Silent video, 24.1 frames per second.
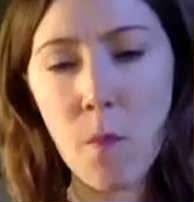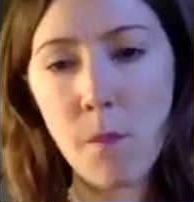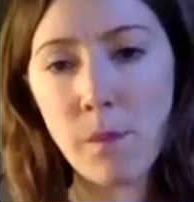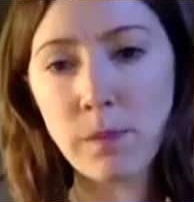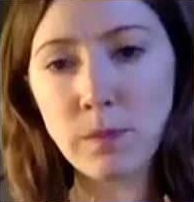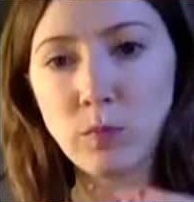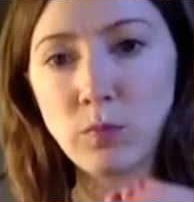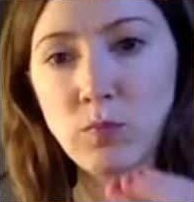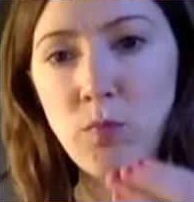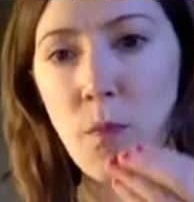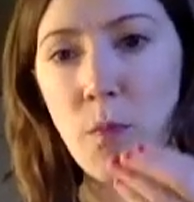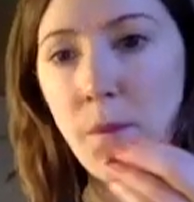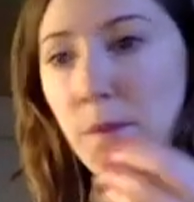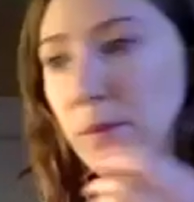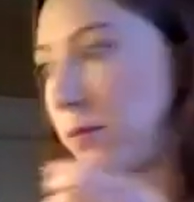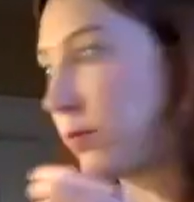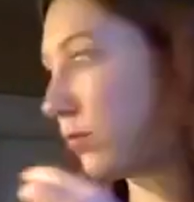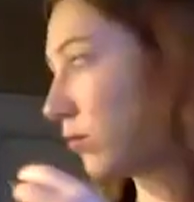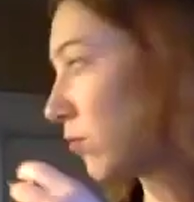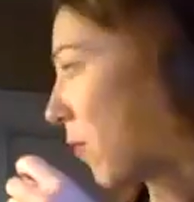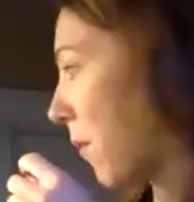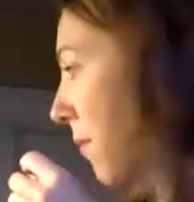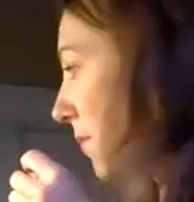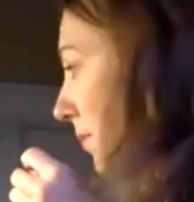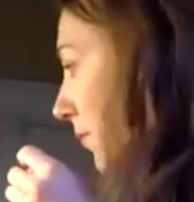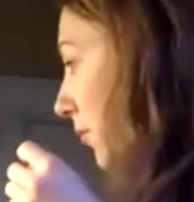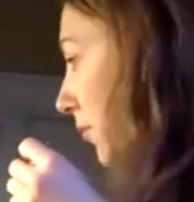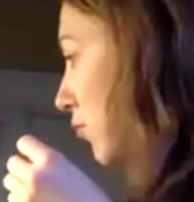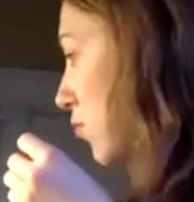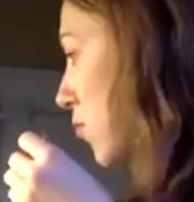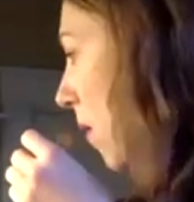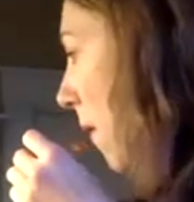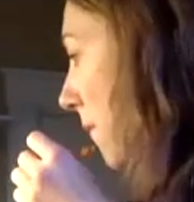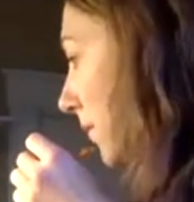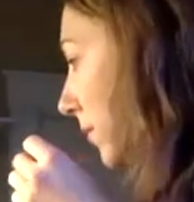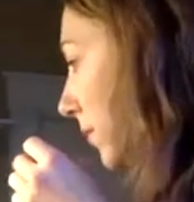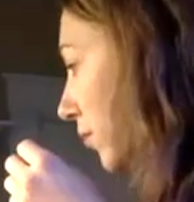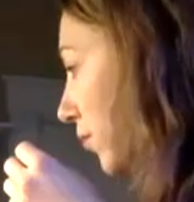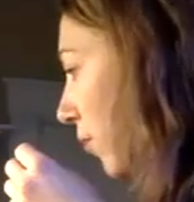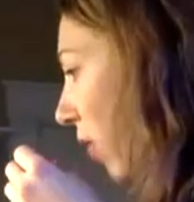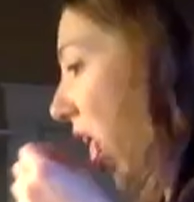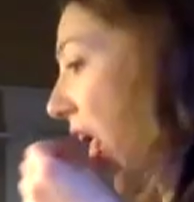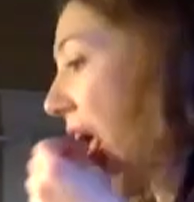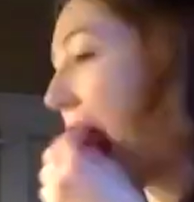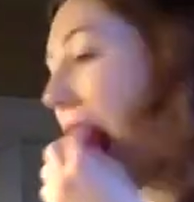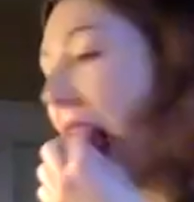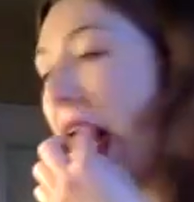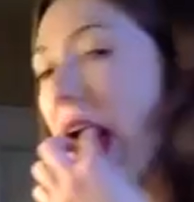So I
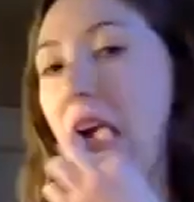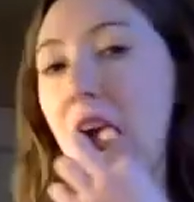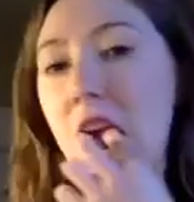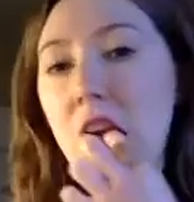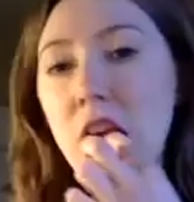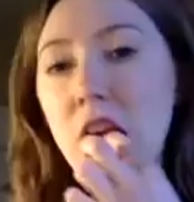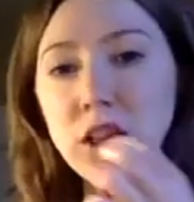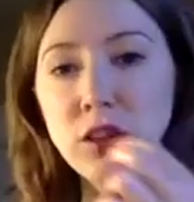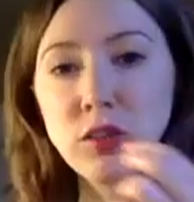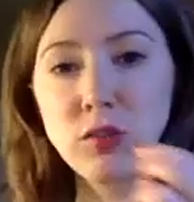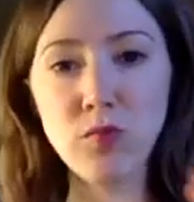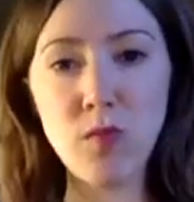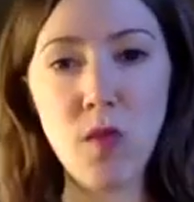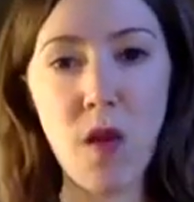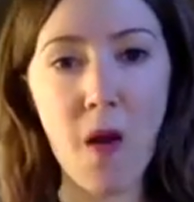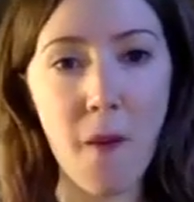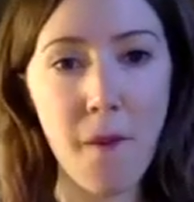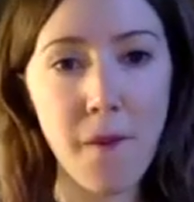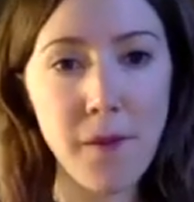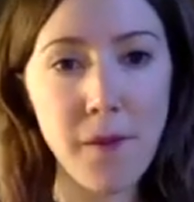preheated my oven to